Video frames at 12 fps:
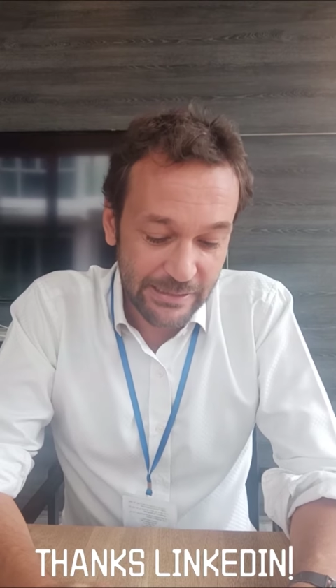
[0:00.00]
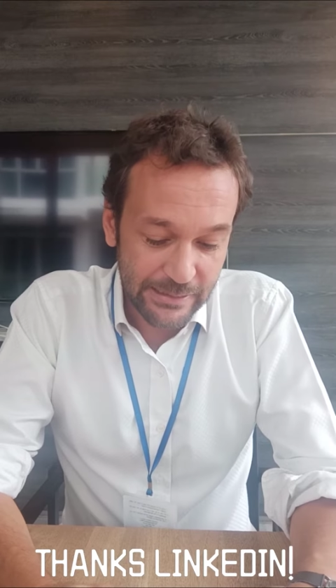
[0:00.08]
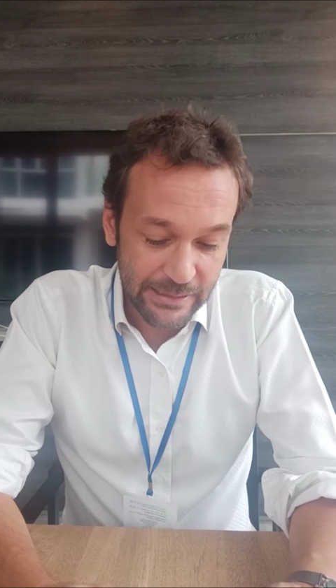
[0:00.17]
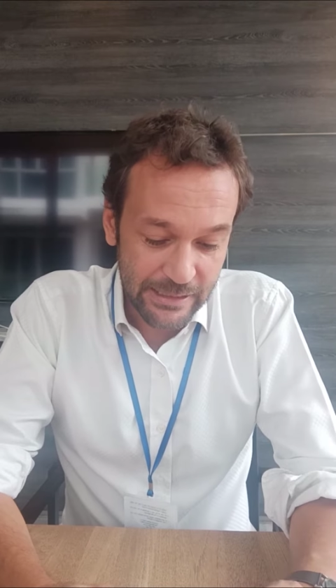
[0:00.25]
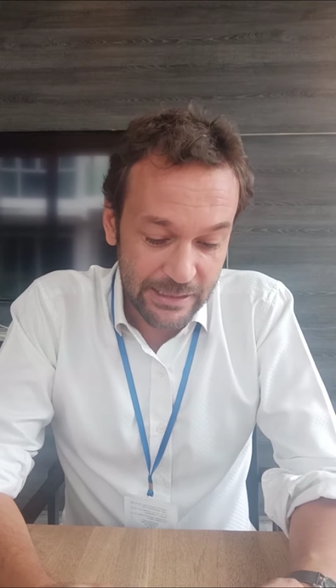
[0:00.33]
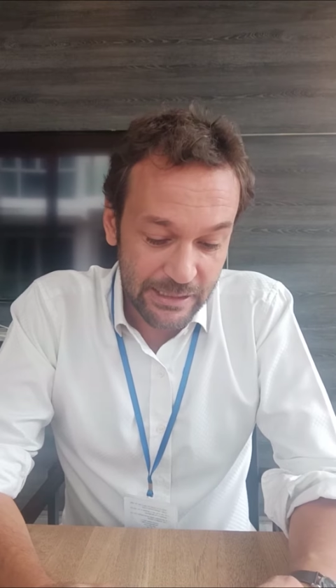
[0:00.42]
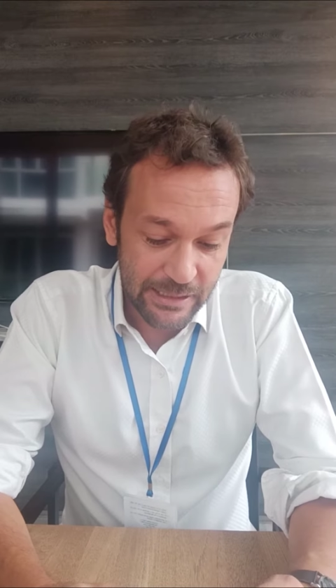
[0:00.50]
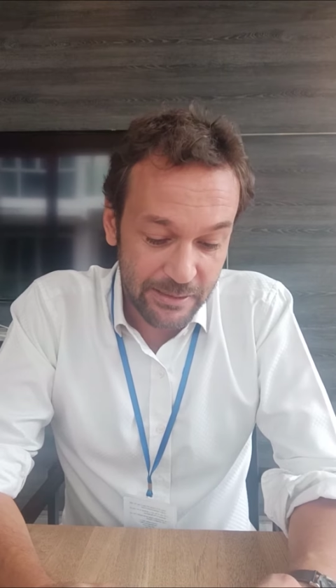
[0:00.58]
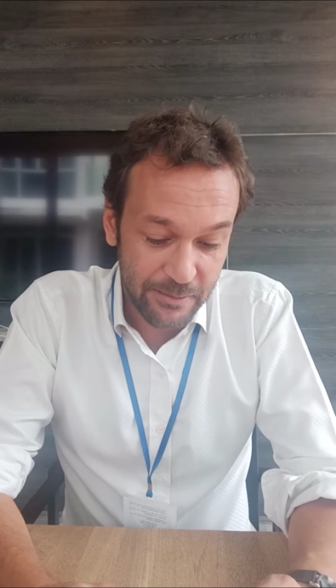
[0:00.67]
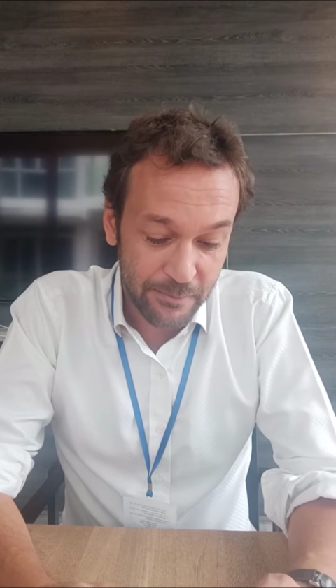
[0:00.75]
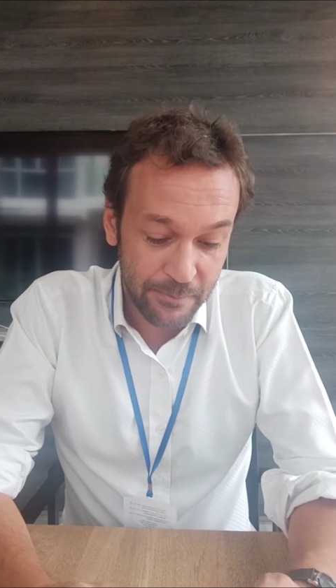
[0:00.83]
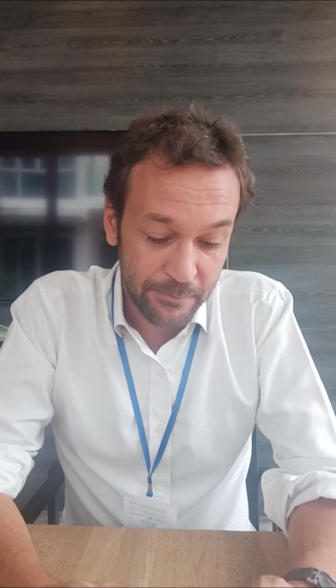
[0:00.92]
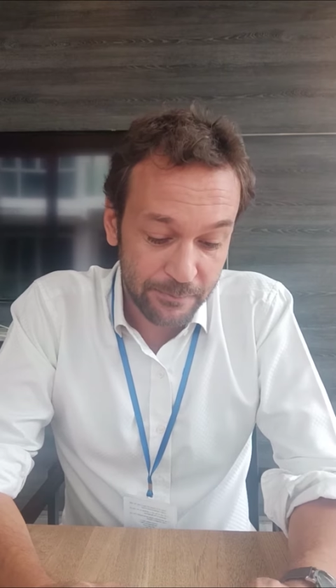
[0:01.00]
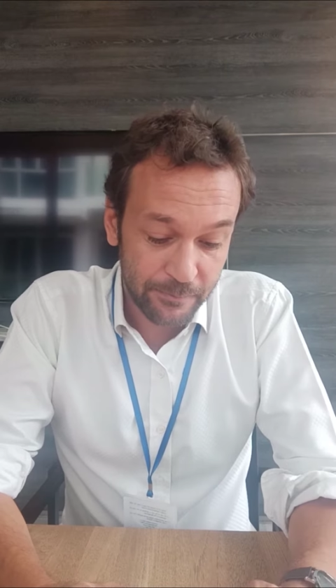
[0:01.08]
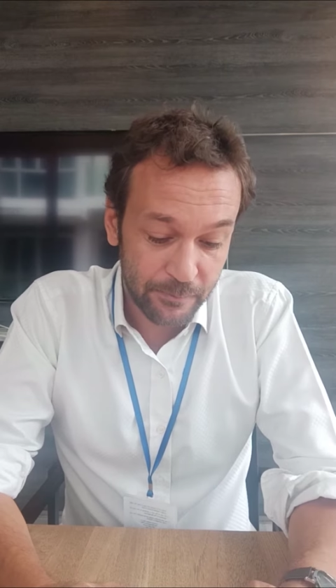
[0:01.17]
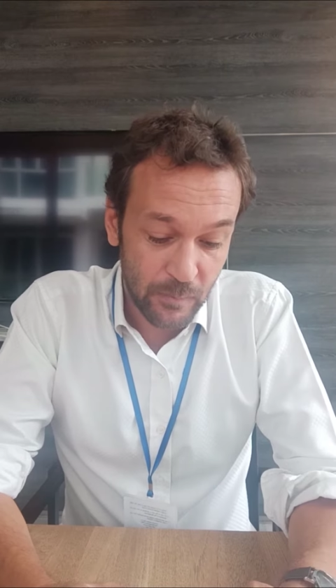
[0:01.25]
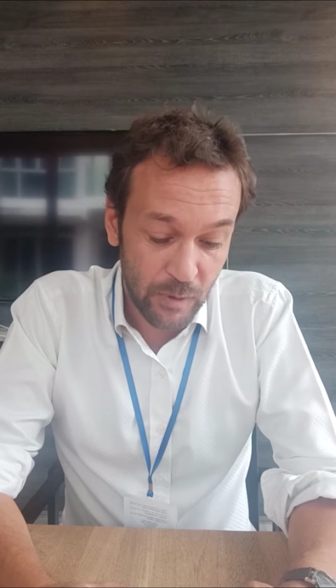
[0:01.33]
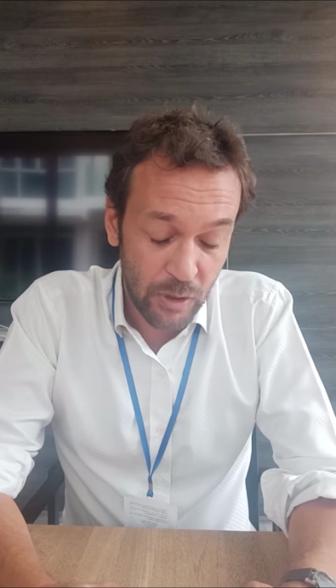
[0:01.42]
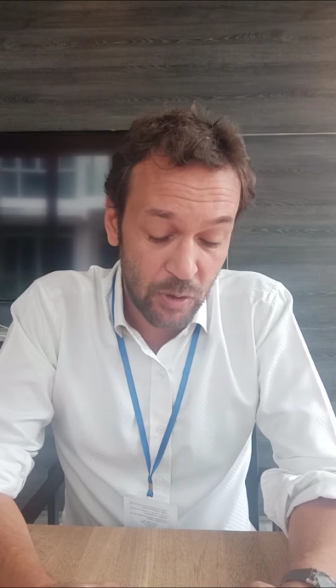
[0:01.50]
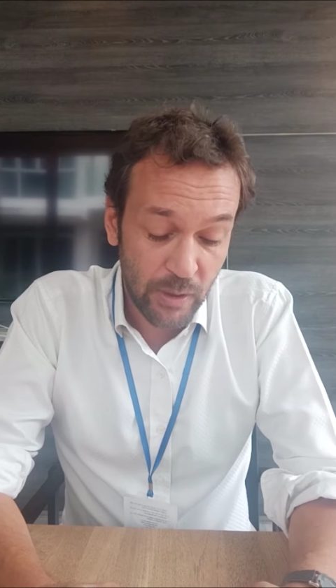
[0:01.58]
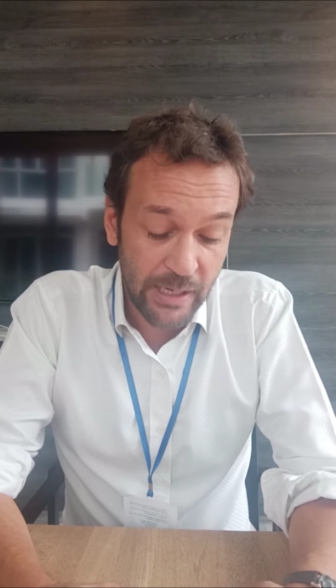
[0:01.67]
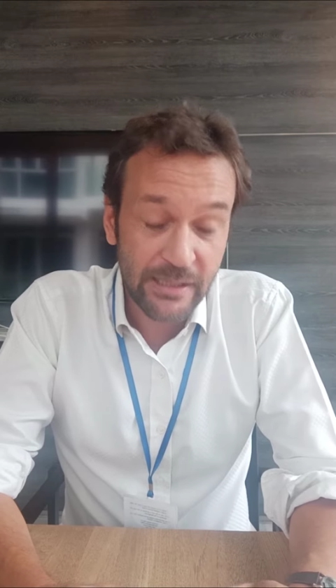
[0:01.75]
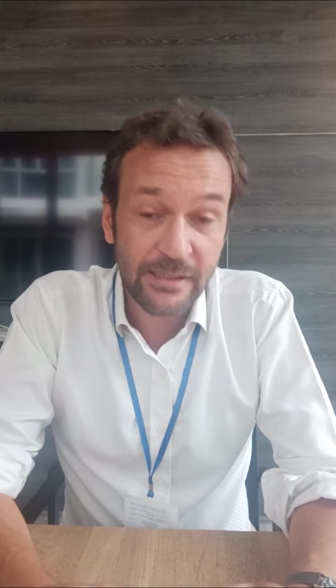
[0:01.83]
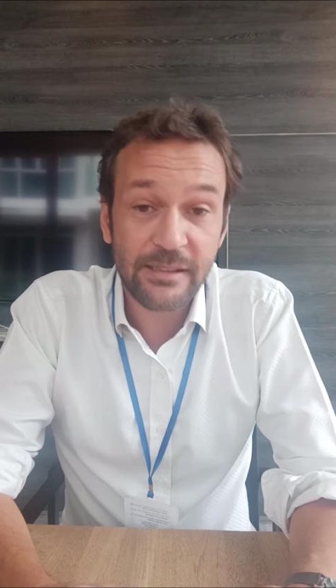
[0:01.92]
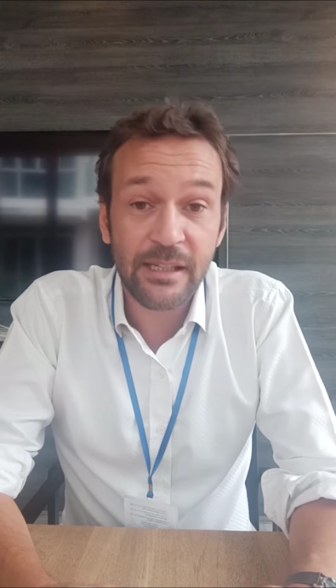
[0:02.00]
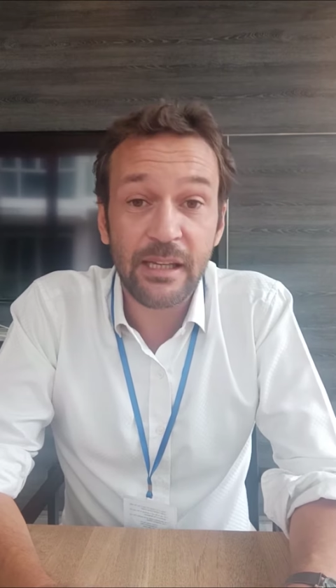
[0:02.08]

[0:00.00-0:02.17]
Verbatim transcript: um, you can see,